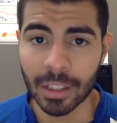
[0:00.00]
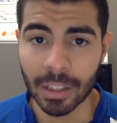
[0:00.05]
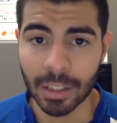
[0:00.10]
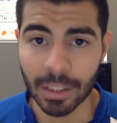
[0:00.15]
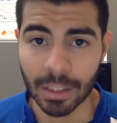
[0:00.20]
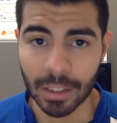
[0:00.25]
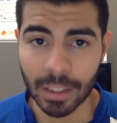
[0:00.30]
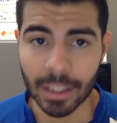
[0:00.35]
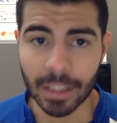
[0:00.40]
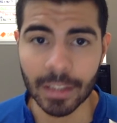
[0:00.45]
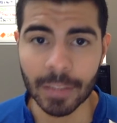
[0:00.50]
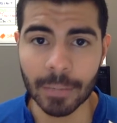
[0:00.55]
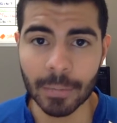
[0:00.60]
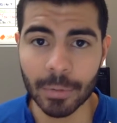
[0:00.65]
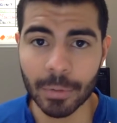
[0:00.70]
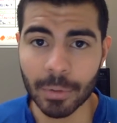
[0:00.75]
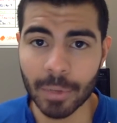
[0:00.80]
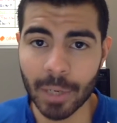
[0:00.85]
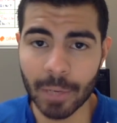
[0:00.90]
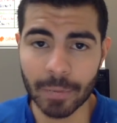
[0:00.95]
again,
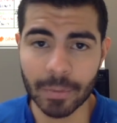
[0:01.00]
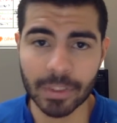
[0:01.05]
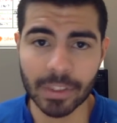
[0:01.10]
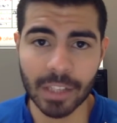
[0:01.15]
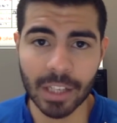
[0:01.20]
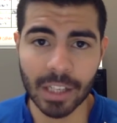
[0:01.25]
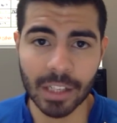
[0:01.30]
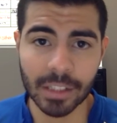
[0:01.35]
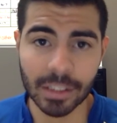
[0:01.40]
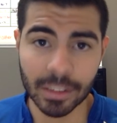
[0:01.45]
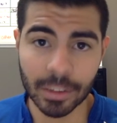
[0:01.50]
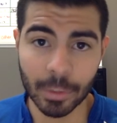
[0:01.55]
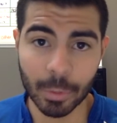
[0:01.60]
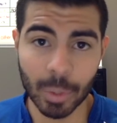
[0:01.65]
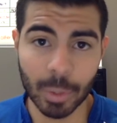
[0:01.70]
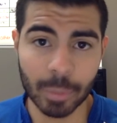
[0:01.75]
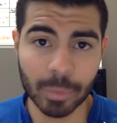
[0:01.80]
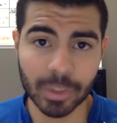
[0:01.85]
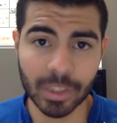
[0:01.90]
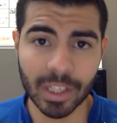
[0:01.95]
to emphasize, the
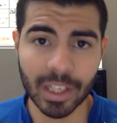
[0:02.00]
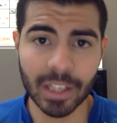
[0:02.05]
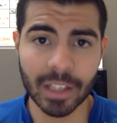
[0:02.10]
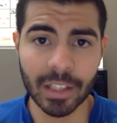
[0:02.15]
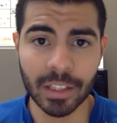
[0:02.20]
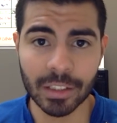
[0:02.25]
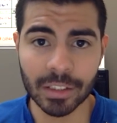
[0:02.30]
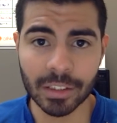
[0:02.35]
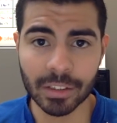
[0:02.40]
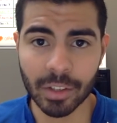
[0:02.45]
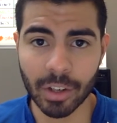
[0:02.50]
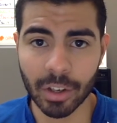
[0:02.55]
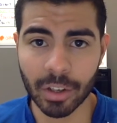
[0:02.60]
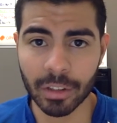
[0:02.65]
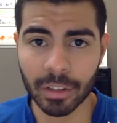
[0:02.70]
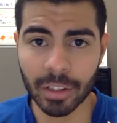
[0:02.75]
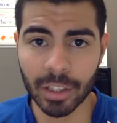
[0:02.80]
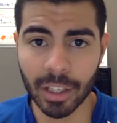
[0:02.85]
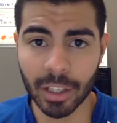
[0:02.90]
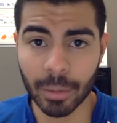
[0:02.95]
website is
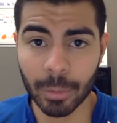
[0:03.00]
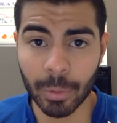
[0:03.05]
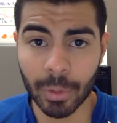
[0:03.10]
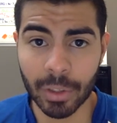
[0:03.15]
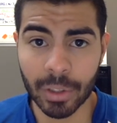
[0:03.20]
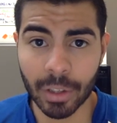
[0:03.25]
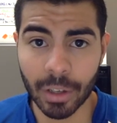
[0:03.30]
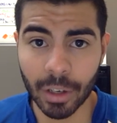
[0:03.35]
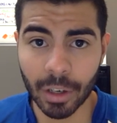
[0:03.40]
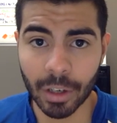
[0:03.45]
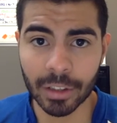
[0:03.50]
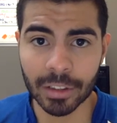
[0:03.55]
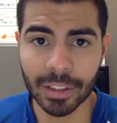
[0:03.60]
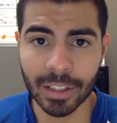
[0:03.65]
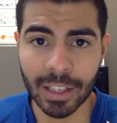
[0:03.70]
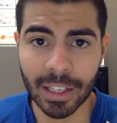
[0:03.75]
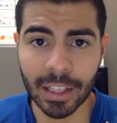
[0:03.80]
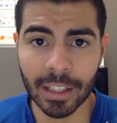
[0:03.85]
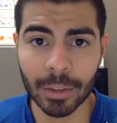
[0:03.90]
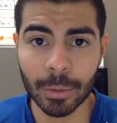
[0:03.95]

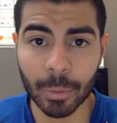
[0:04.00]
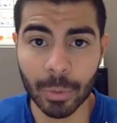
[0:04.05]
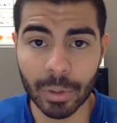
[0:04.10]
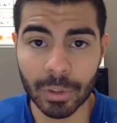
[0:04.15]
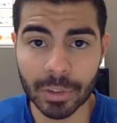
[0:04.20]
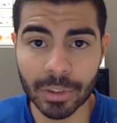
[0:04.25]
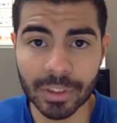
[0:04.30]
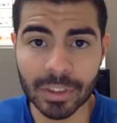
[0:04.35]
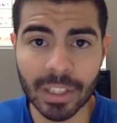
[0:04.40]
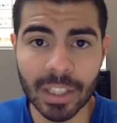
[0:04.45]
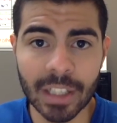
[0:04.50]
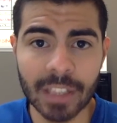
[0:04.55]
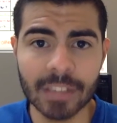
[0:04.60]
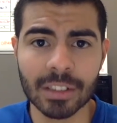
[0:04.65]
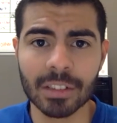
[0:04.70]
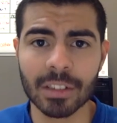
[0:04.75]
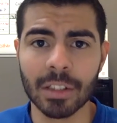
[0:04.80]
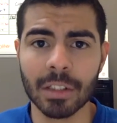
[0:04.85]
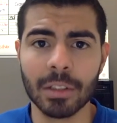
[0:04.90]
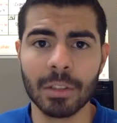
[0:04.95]
online real estate.
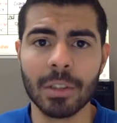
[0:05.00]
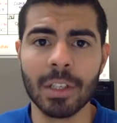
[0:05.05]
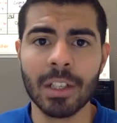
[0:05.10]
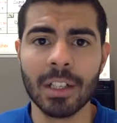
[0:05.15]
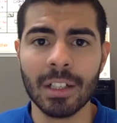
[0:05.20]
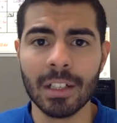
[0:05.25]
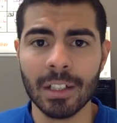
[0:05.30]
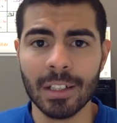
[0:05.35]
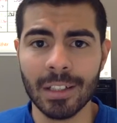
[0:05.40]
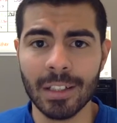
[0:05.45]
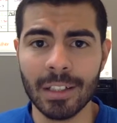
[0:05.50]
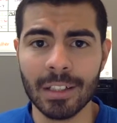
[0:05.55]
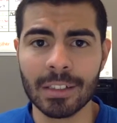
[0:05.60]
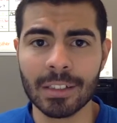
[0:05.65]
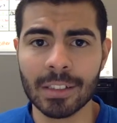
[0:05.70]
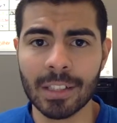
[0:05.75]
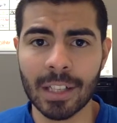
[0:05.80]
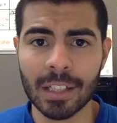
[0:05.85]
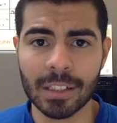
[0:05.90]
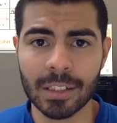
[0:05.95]
So
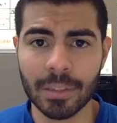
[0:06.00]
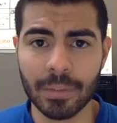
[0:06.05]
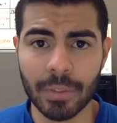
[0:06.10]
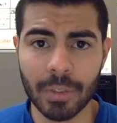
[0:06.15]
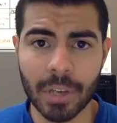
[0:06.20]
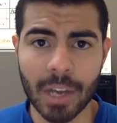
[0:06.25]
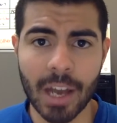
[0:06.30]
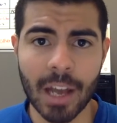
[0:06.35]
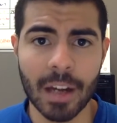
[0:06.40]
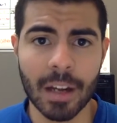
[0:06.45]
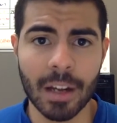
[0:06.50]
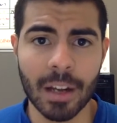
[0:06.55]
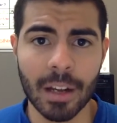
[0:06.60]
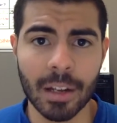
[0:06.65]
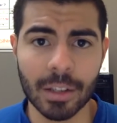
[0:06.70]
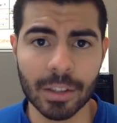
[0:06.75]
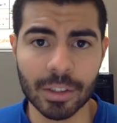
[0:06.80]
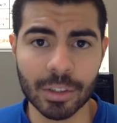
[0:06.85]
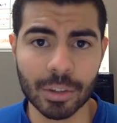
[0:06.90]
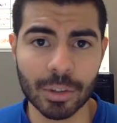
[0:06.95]
it's as if you had a
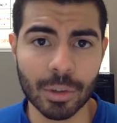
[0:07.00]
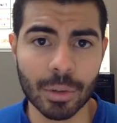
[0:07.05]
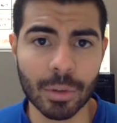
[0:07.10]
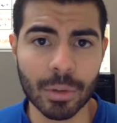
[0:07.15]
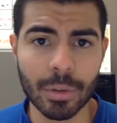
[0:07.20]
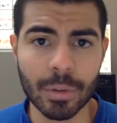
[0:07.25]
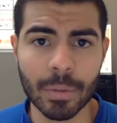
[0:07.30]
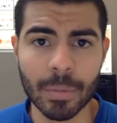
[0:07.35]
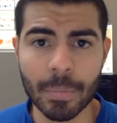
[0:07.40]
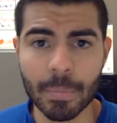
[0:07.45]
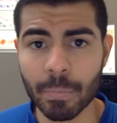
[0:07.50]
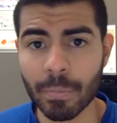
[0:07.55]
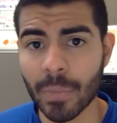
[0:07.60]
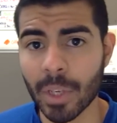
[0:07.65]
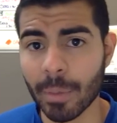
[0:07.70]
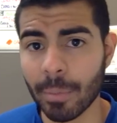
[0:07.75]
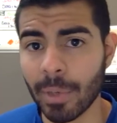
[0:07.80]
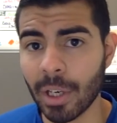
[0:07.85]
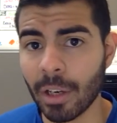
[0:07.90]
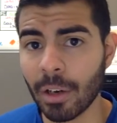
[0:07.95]
store,
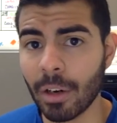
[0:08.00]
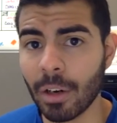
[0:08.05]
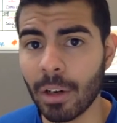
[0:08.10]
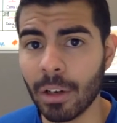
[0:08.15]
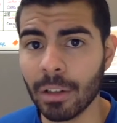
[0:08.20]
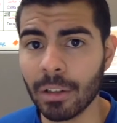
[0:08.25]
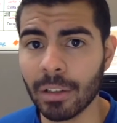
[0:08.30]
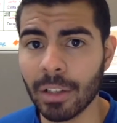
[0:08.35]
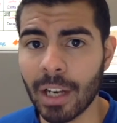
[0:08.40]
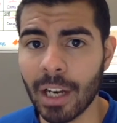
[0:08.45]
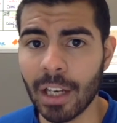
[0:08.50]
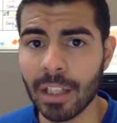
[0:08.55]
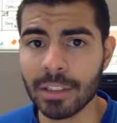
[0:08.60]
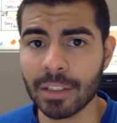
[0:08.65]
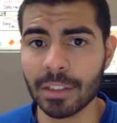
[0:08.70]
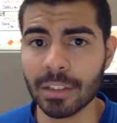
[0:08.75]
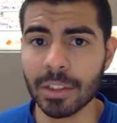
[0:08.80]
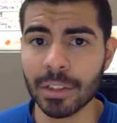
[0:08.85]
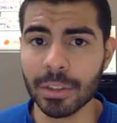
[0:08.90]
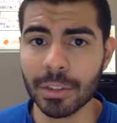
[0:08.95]
but online.
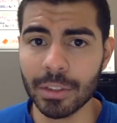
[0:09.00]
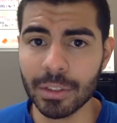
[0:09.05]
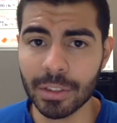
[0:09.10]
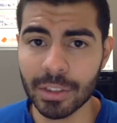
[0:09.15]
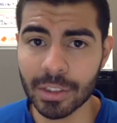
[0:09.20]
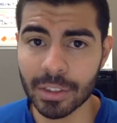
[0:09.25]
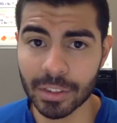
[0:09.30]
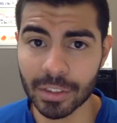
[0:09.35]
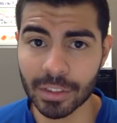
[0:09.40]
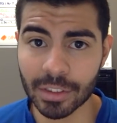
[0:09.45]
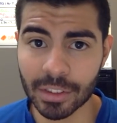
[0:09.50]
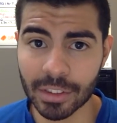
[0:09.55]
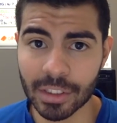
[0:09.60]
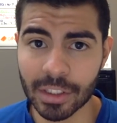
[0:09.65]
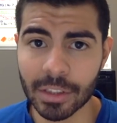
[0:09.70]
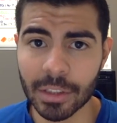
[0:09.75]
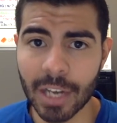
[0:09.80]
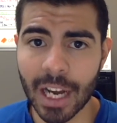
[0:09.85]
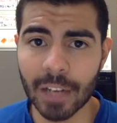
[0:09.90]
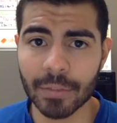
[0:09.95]
So
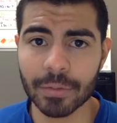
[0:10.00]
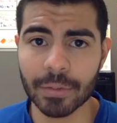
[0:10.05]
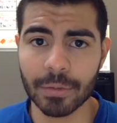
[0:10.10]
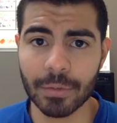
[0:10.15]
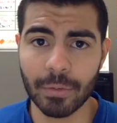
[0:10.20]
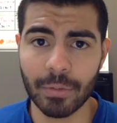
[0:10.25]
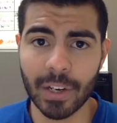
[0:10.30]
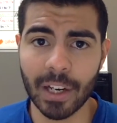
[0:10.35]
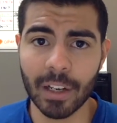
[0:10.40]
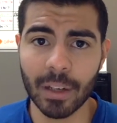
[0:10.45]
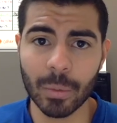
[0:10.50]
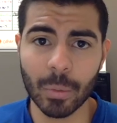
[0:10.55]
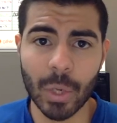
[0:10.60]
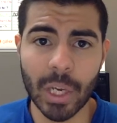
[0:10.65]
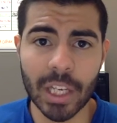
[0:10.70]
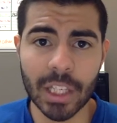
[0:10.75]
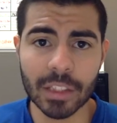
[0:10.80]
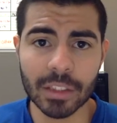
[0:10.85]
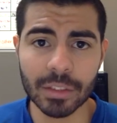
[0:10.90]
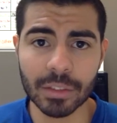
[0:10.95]
still have to find
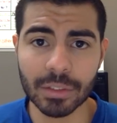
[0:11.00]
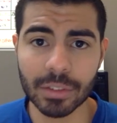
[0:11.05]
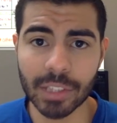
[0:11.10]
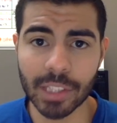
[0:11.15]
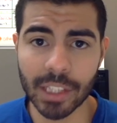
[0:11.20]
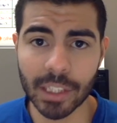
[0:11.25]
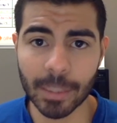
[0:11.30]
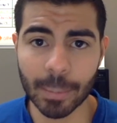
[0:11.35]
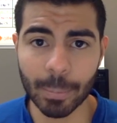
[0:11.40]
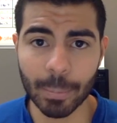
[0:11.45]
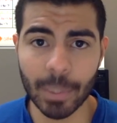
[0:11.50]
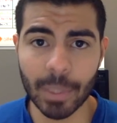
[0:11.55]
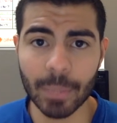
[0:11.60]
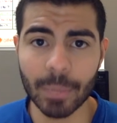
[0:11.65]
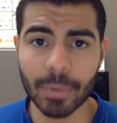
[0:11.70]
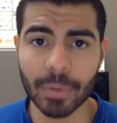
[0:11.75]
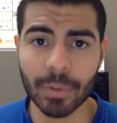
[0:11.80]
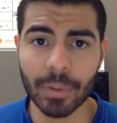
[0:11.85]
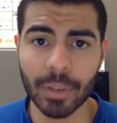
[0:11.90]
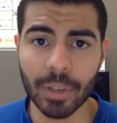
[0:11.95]
ways to take
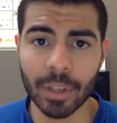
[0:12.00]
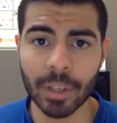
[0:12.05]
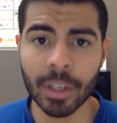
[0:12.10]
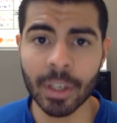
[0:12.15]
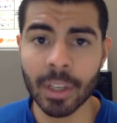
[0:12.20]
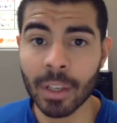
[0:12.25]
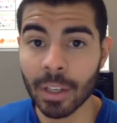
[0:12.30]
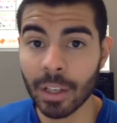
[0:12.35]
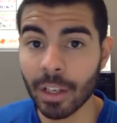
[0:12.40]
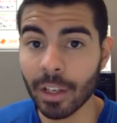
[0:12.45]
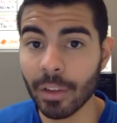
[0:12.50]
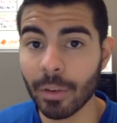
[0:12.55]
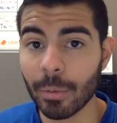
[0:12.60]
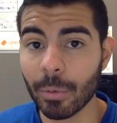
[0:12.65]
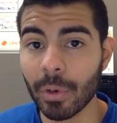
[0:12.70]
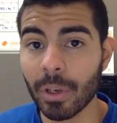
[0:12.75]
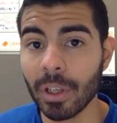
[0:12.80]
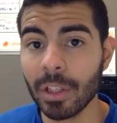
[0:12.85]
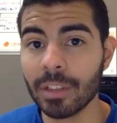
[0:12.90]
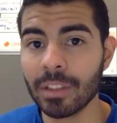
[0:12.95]
people there.
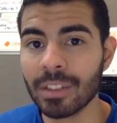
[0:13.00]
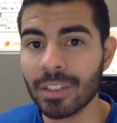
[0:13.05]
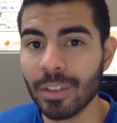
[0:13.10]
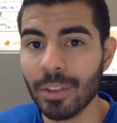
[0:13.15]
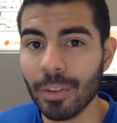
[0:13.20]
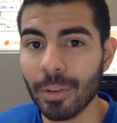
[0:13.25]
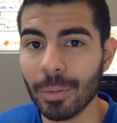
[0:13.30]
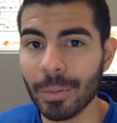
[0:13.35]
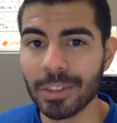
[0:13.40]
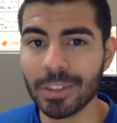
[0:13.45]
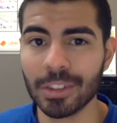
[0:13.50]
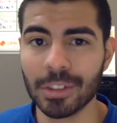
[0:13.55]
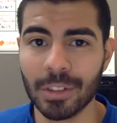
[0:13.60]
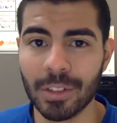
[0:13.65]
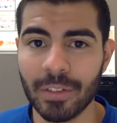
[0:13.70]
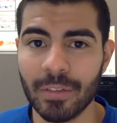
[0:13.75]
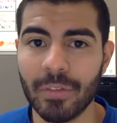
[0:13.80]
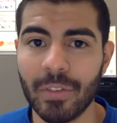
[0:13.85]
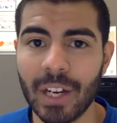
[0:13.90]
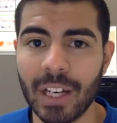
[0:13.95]
Otherwise, nobody's
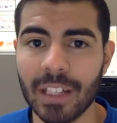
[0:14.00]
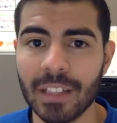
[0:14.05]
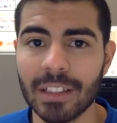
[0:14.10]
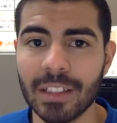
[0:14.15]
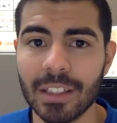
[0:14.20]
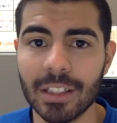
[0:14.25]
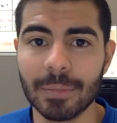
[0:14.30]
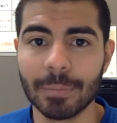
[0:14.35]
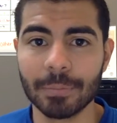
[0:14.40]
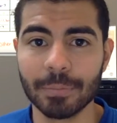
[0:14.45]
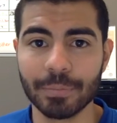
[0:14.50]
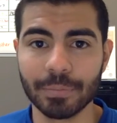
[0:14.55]
gonna find it.